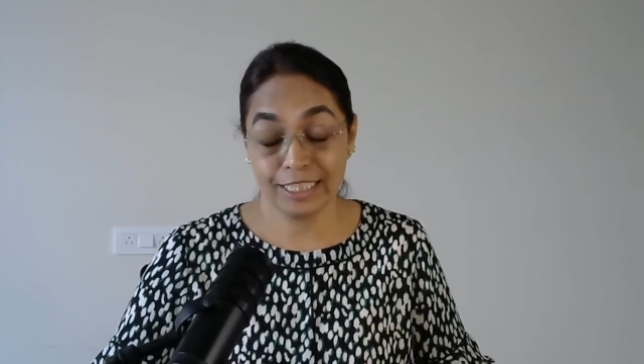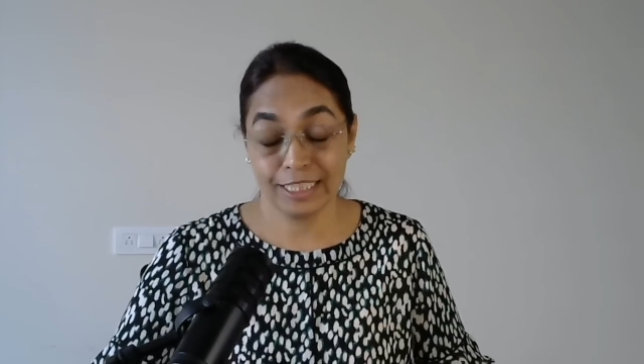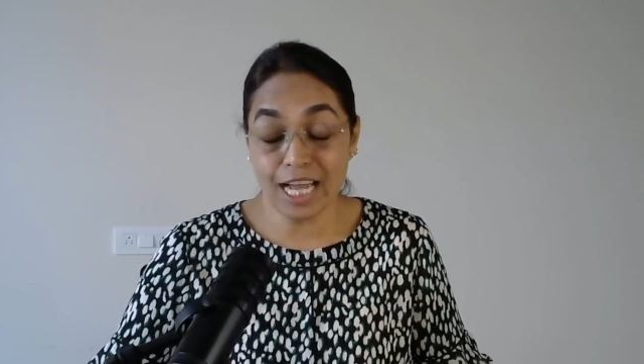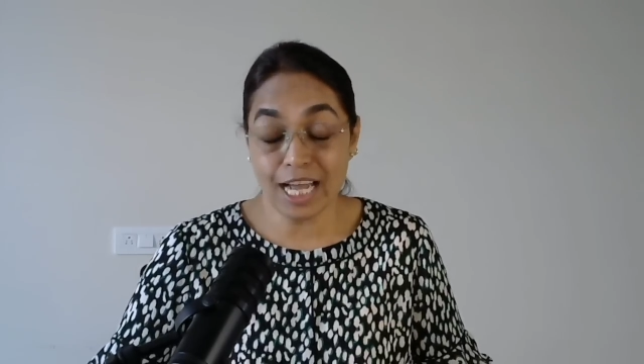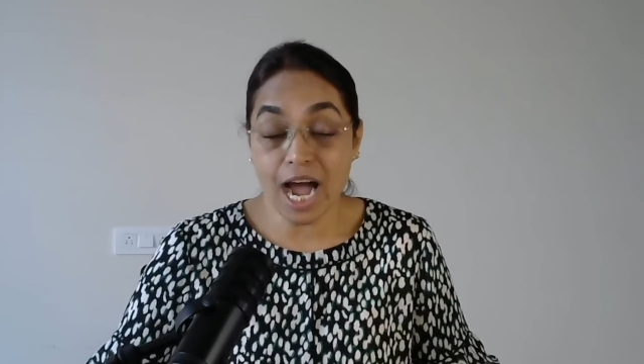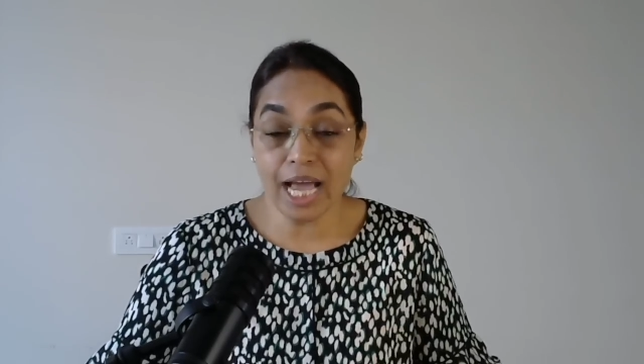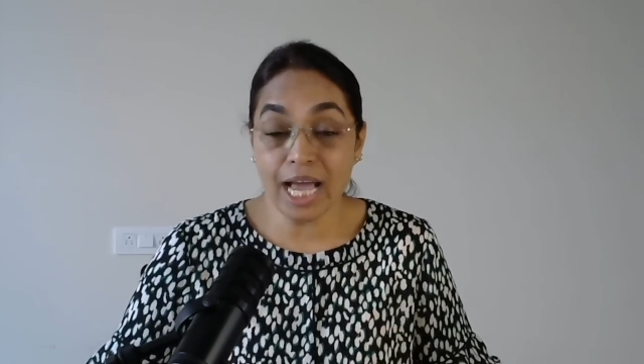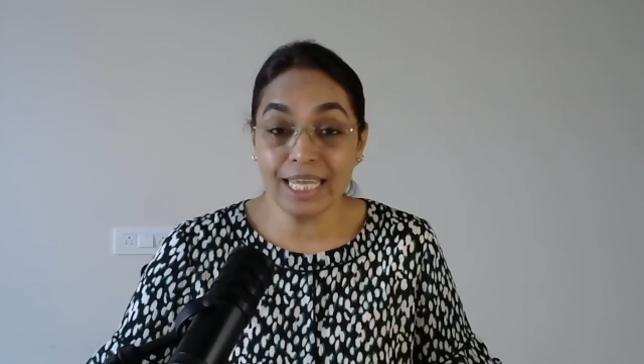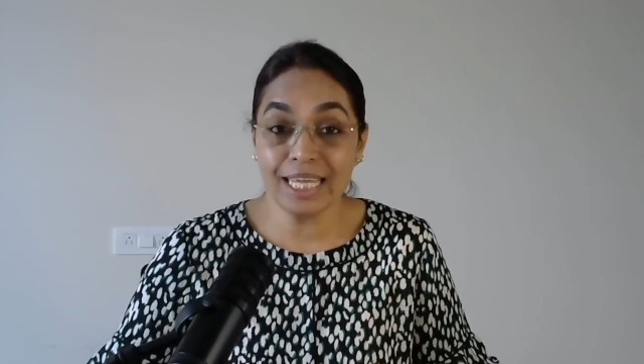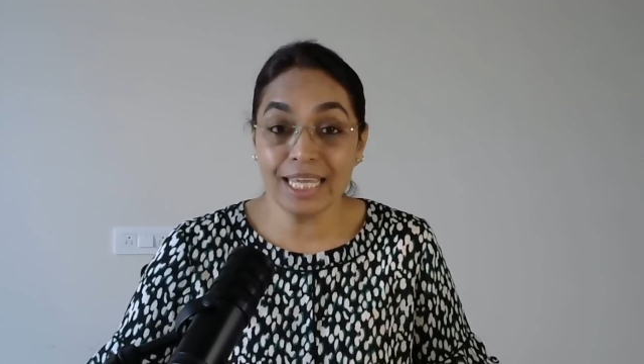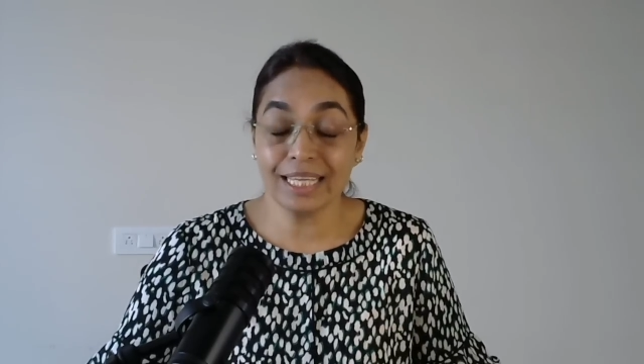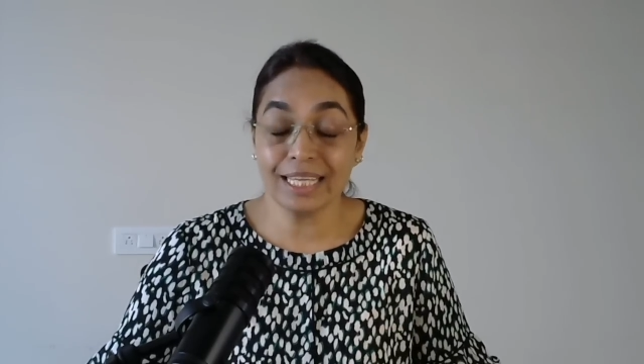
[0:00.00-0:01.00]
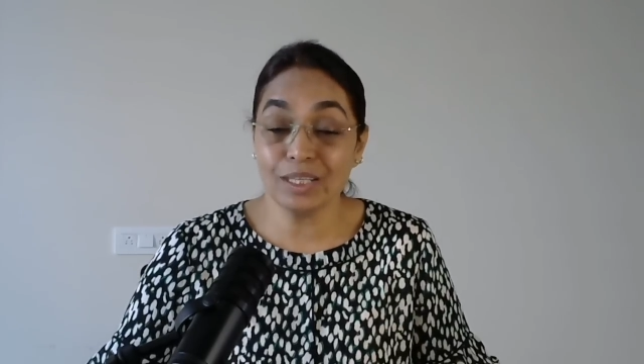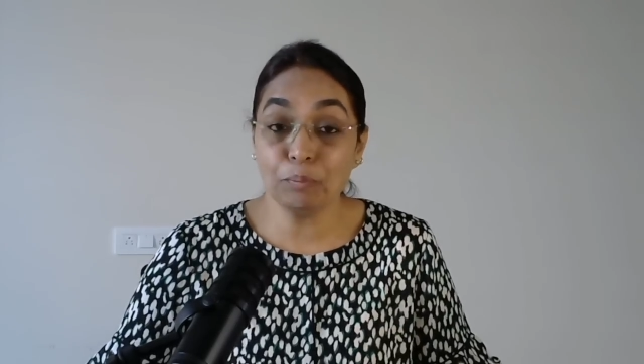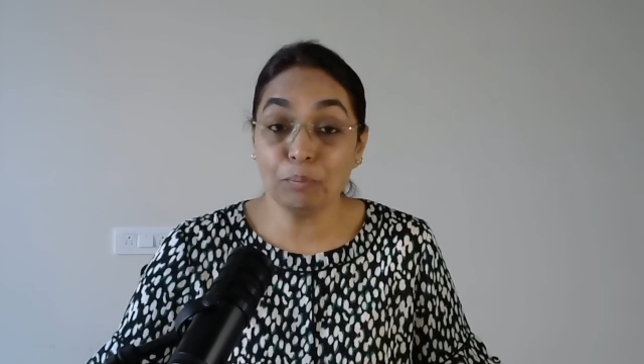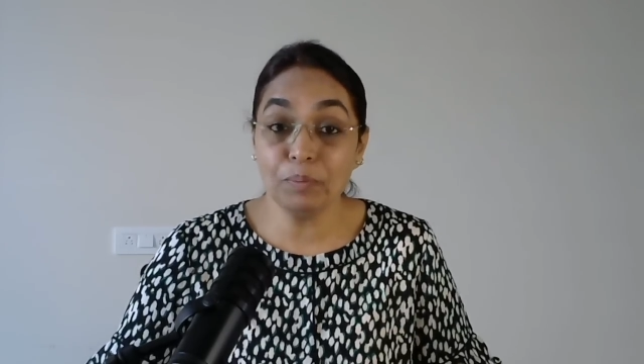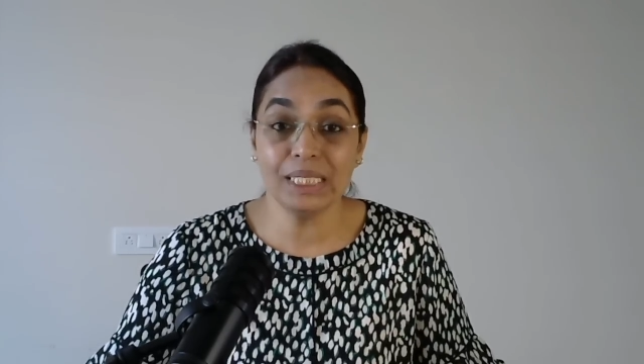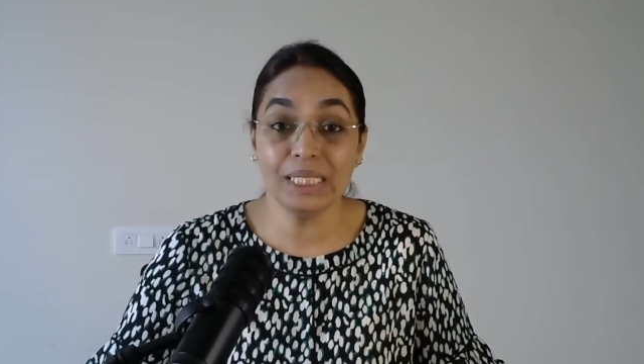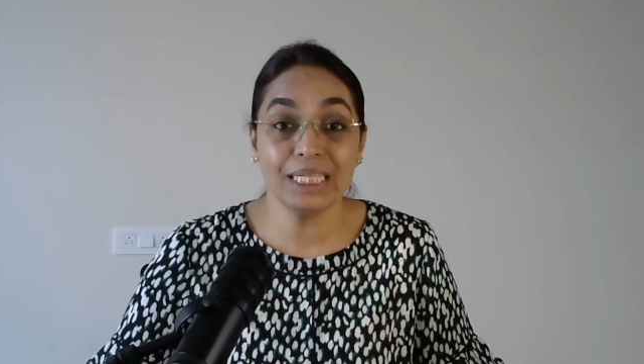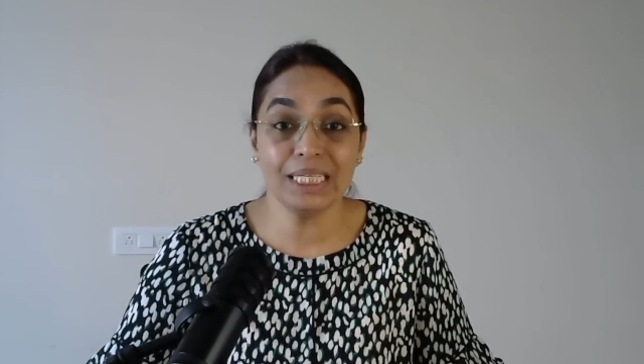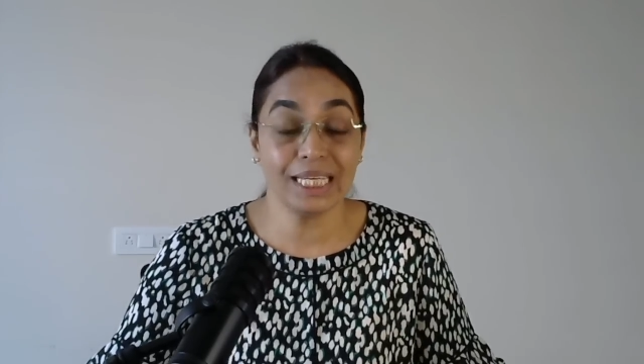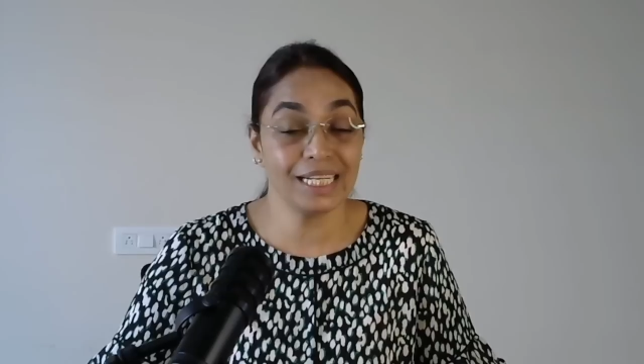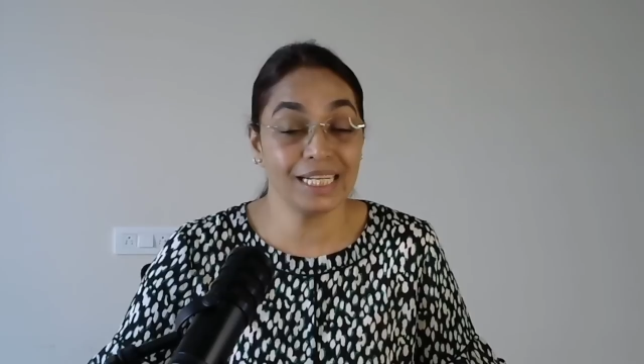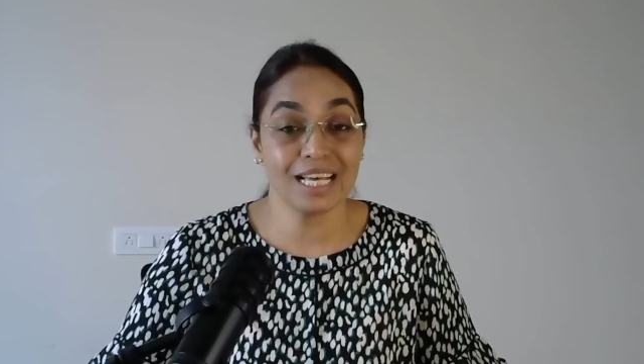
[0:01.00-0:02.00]
the I and the me
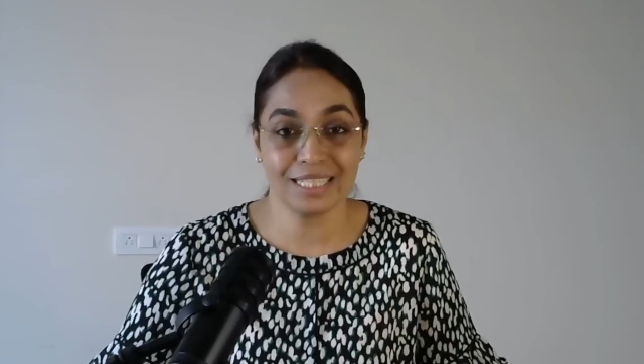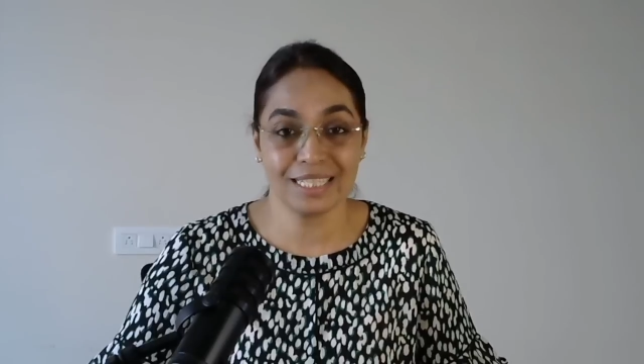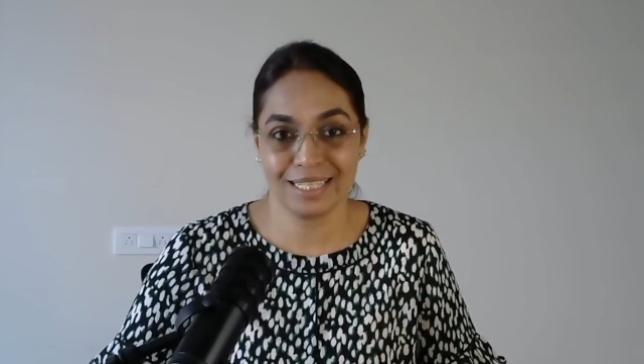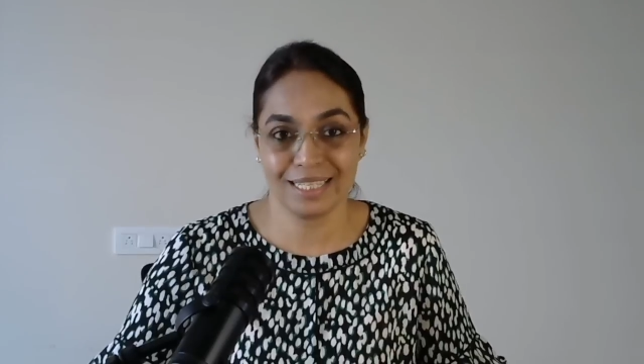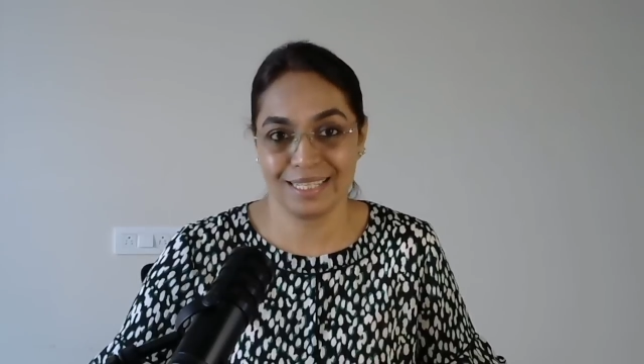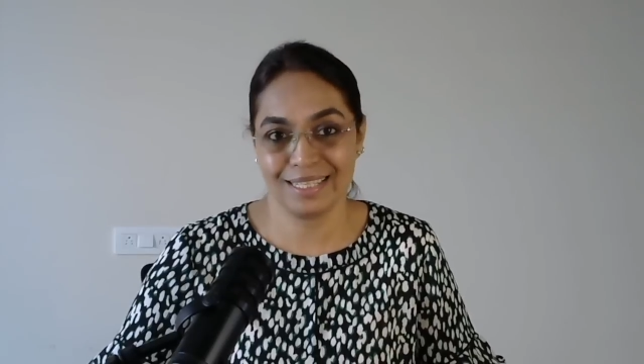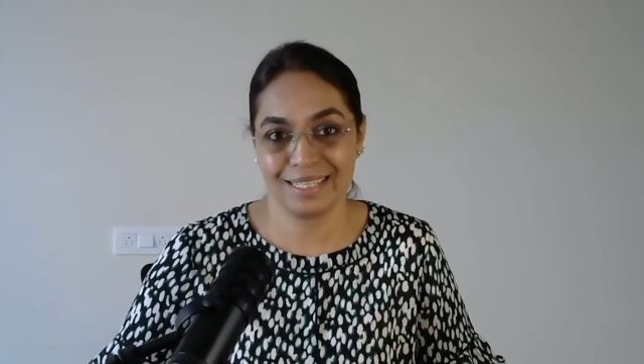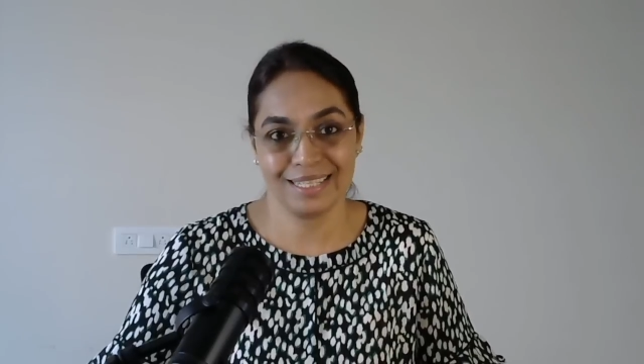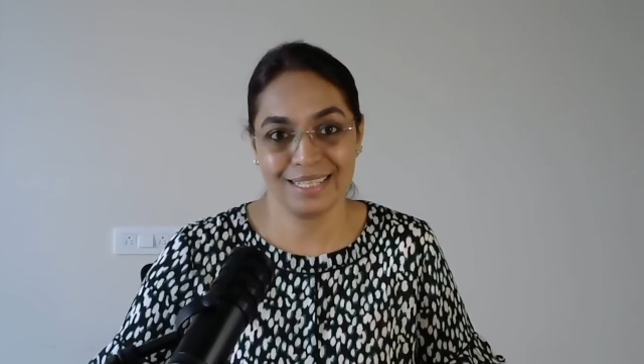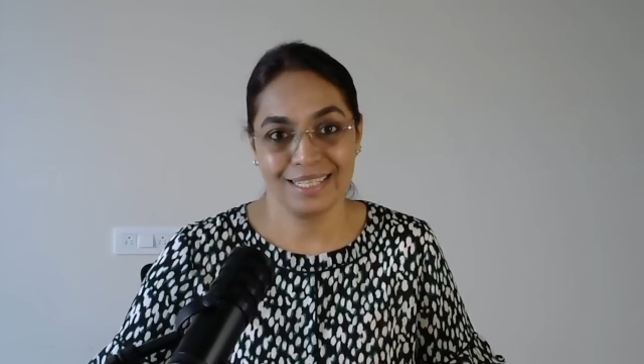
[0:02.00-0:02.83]
in us,